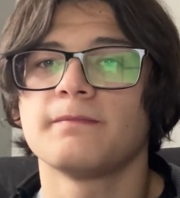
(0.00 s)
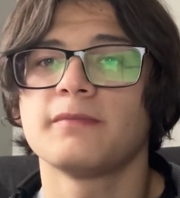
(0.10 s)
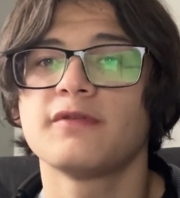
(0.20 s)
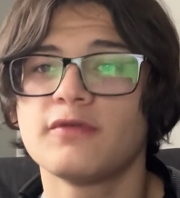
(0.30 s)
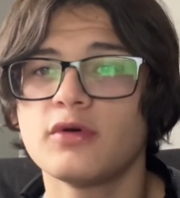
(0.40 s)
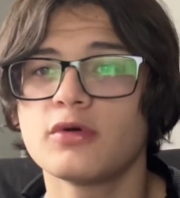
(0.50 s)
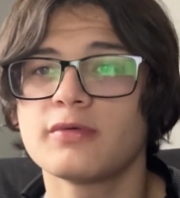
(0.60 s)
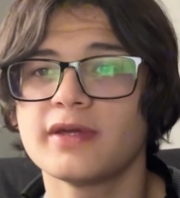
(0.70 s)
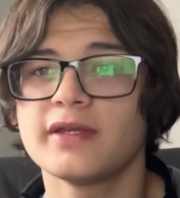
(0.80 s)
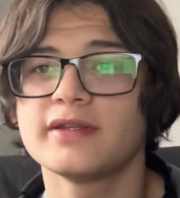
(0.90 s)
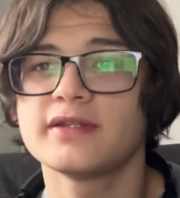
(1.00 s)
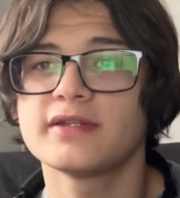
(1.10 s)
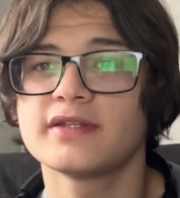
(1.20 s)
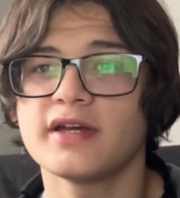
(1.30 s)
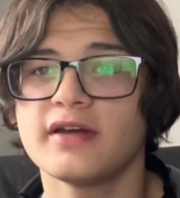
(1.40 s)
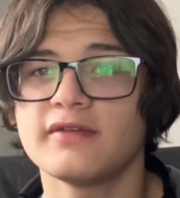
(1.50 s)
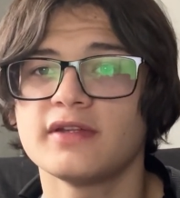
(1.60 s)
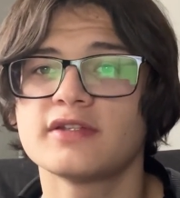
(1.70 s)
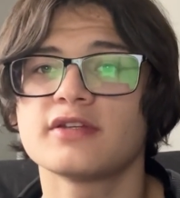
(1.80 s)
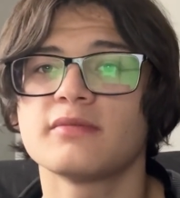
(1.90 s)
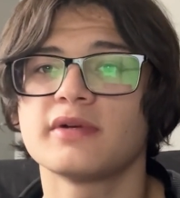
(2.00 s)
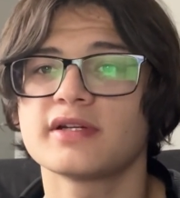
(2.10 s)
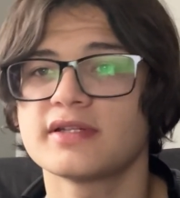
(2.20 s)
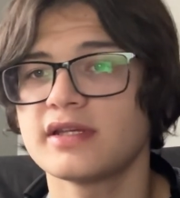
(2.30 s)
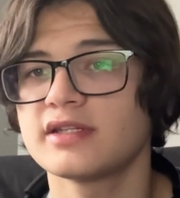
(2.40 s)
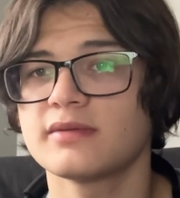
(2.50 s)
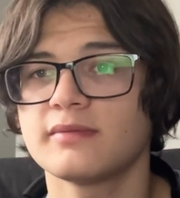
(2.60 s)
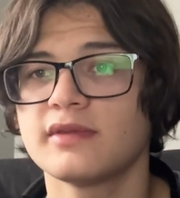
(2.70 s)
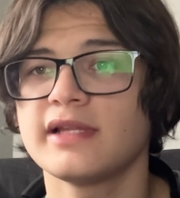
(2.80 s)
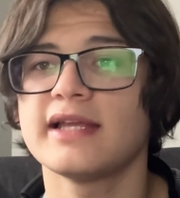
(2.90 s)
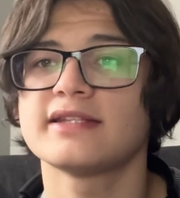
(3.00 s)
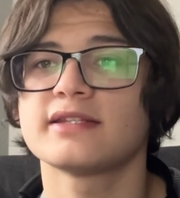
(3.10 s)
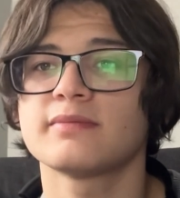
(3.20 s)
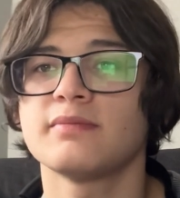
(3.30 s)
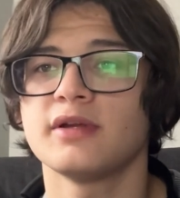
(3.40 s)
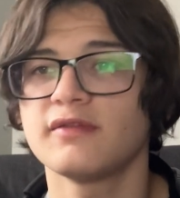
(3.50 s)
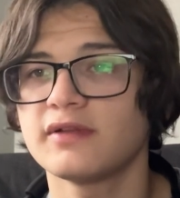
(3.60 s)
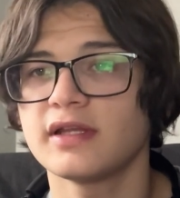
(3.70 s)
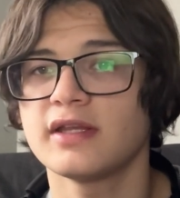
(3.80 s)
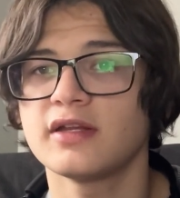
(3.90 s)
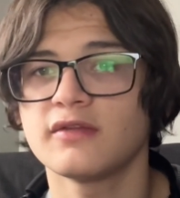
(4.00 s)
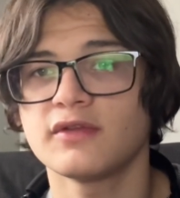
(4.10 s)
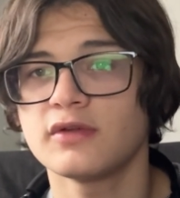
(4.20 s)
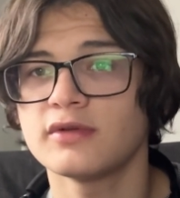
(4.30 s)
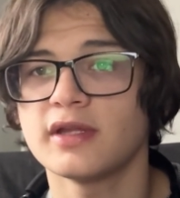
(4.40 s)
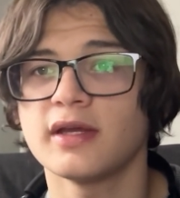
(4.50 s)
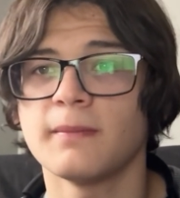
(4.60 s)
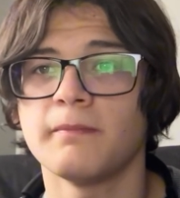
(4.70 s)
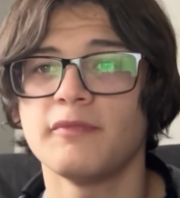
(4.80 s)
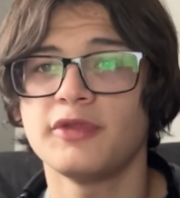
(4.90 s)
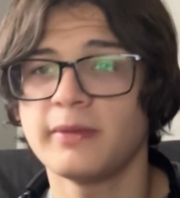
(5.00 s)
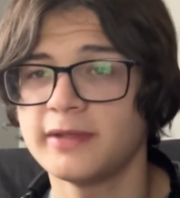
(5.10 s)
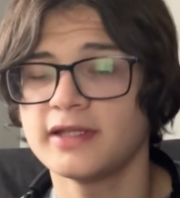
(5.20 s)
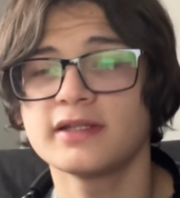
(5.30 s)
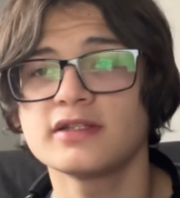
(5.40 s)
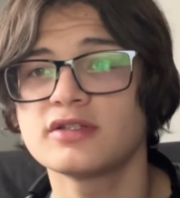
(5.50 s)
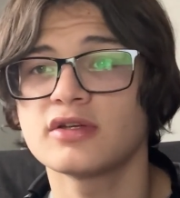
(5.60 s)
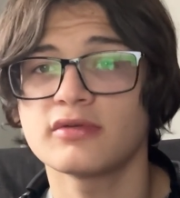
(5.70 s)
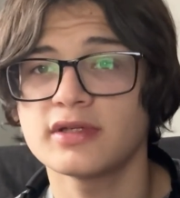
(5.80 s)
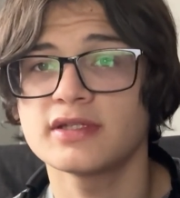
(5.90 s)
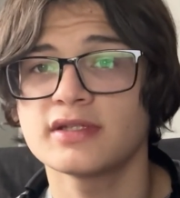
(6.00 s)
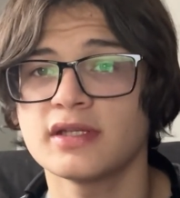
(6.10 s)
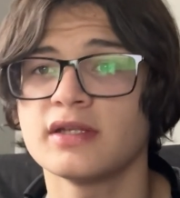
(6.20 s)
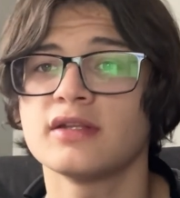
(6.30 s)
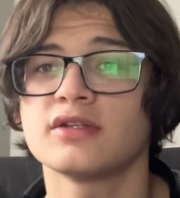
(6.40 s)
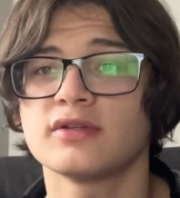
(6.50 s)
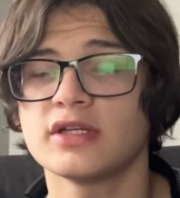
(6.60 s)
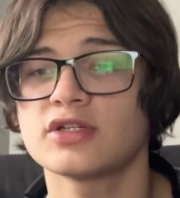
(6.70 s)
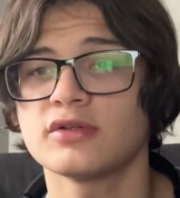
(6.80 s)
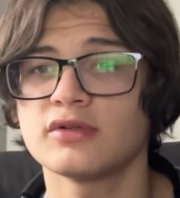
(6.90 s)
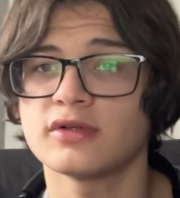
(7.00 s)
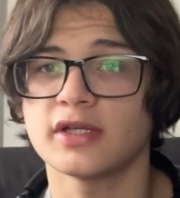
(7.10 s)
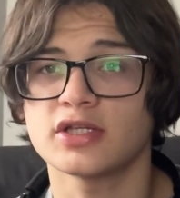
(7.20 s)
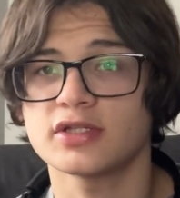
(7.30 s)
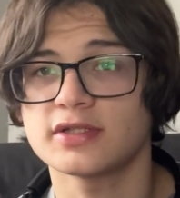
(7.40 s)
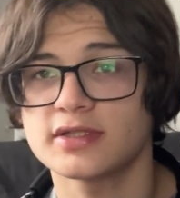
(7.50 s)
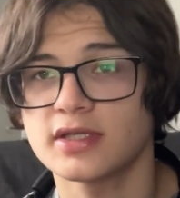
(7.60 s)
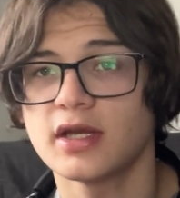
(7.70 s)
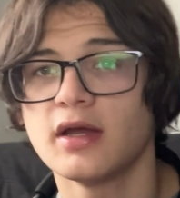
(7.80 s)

Before we dive into Marxism, let's briefly review the dominant theories in international relations.